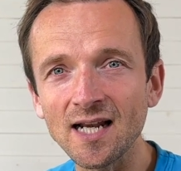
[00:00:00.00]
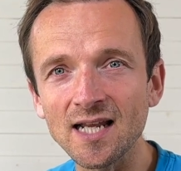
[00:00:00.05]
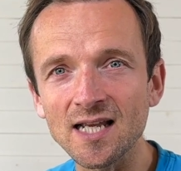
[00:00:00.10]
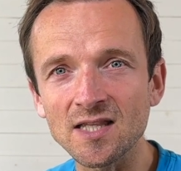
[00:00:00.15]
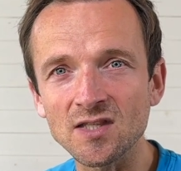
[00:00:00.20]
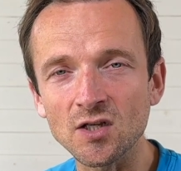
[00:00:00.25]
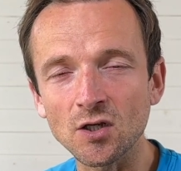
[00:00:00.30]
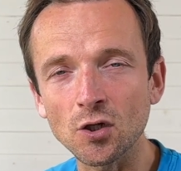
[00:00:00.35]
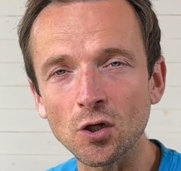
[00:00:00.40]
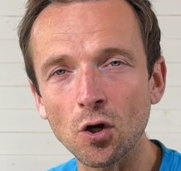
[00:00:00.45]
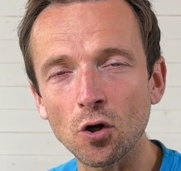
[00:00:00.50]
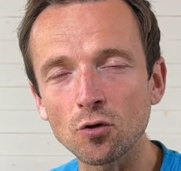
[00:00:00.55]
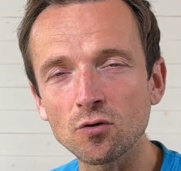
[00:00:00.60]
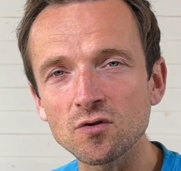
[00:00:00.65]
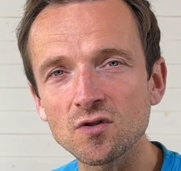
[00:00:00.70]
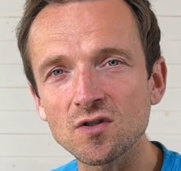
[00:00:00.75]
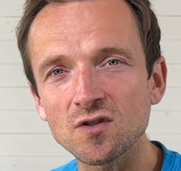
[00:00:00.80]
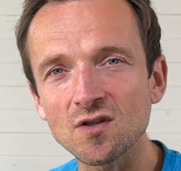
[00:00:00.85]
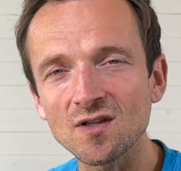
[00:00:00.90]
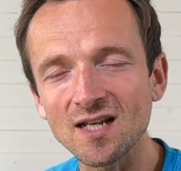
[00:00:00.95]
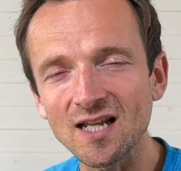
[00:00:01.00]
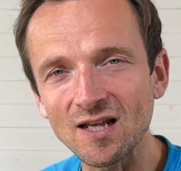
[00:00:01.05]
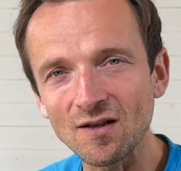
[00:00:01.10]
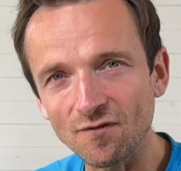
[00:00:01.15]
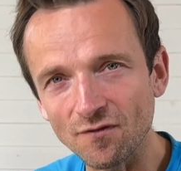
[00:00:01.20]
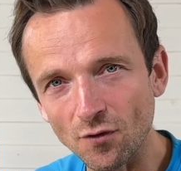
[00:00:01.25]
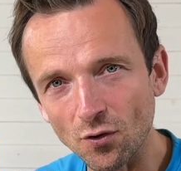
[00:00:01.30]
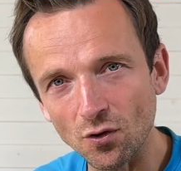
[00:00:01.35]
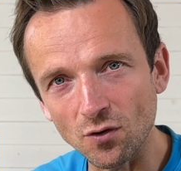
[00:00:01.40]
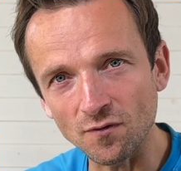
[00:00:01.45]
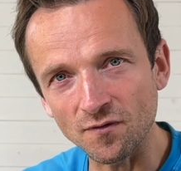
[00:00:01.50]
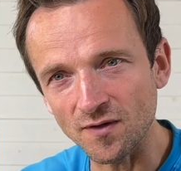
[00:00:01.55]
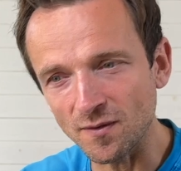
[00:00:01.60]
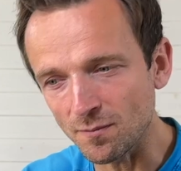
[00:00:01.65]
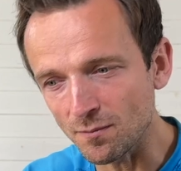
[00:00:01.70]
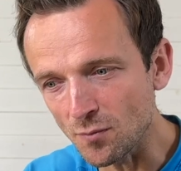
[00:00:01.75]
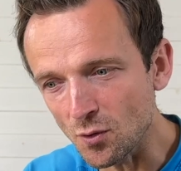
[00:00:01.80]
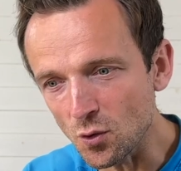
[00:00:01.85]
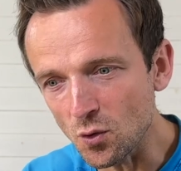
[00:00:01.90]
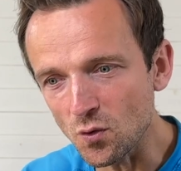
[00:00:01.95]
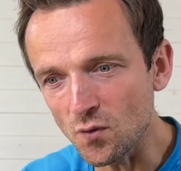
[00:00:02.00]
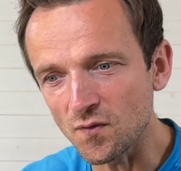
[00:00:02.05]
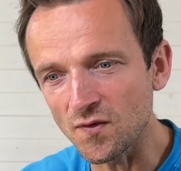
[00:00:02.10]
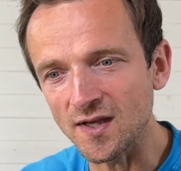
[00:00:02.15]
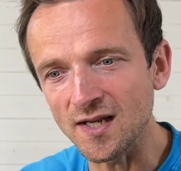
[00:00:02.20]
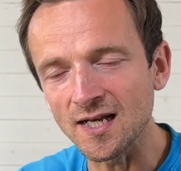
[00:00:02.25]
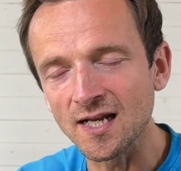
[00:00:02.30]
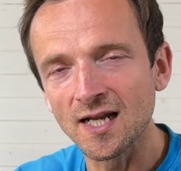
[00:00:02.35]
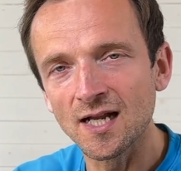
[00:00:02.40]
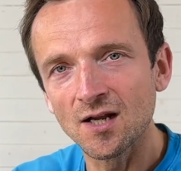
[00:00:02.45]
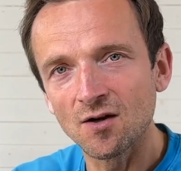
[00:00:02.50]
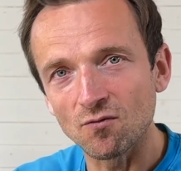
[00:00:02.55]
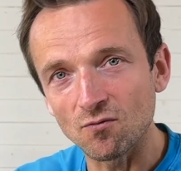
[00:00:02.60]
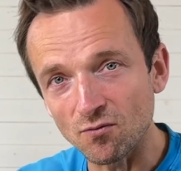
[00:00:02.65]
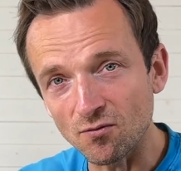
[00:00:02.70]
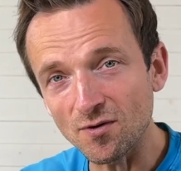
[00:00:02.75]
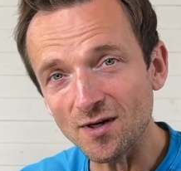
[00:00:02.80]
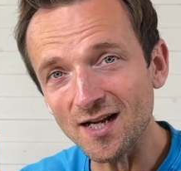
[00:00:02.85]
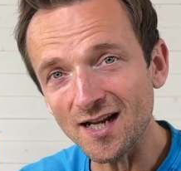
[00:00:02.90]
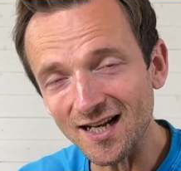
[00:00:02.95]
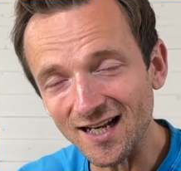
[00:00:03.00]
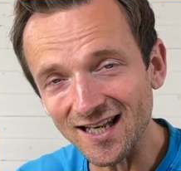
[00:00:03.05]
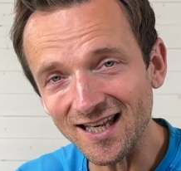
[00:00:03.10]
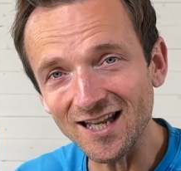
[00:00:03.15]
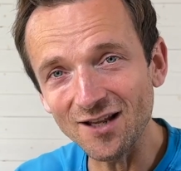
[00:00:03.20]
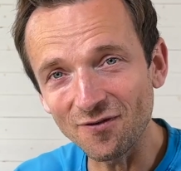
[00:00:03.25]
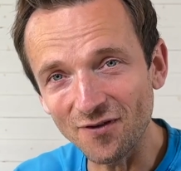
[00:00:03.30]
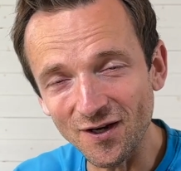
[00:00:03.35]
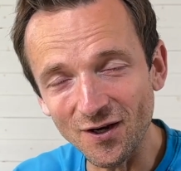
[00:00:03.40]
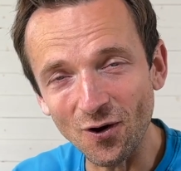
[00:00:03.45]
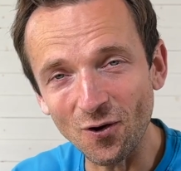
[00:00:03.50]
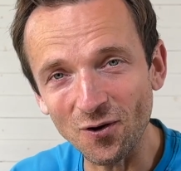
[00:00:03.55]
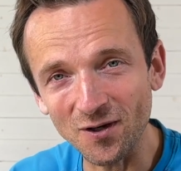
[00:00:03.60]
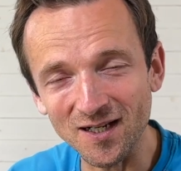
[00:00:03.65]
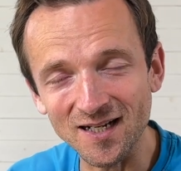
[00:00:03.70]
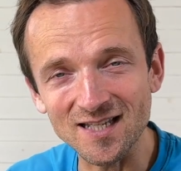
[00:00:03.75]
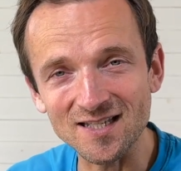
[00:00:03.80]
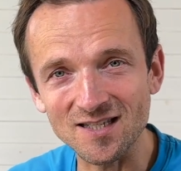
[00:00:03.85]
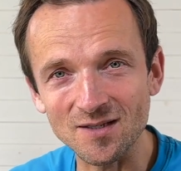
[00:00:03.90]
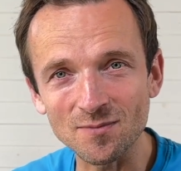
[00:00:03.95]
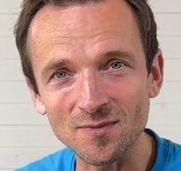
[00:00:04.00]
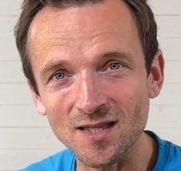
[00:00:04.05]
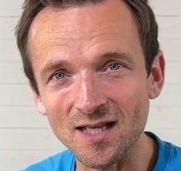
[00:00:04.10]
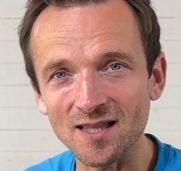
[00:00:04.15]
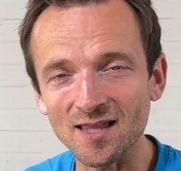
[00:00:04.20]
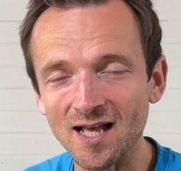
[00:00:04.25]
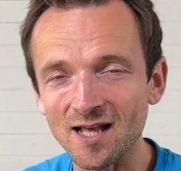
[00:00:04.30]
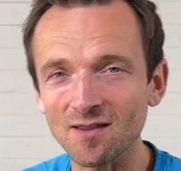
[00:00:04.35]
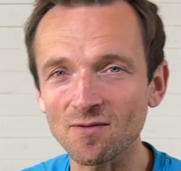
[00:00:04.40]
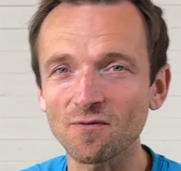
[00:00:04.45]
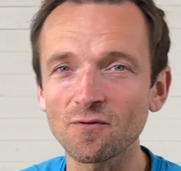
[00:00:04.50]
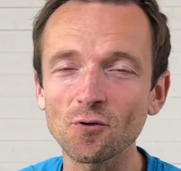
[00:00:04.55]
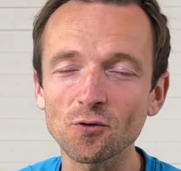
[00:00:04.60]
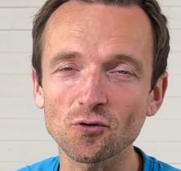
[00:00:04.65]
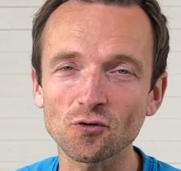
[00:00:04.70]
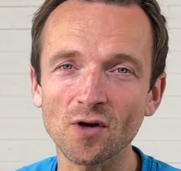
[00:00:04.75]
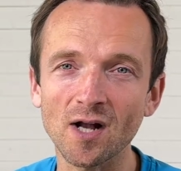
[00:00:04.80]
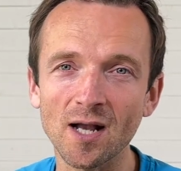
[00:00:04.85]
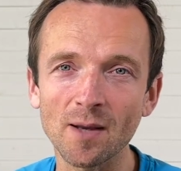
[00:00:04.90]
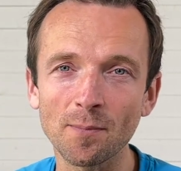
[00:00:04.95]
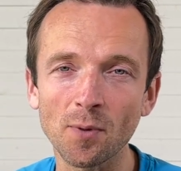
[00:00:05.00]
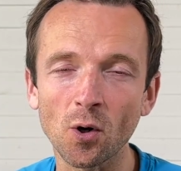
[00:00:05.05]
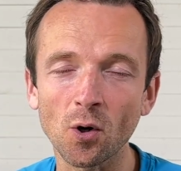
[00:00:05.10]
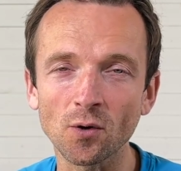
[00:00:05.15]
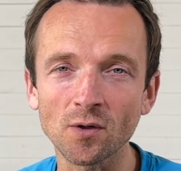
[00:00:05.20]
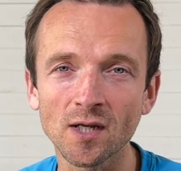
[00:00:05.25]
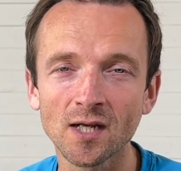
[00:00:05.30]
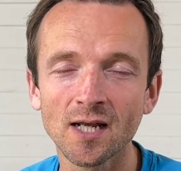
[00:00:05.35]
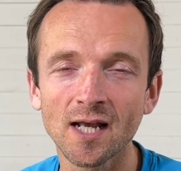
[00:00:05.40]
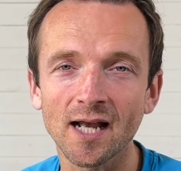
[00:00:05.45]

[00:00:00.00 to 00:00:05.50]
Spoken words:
It's a constant evolving, moving, real living organism, that foot tripod.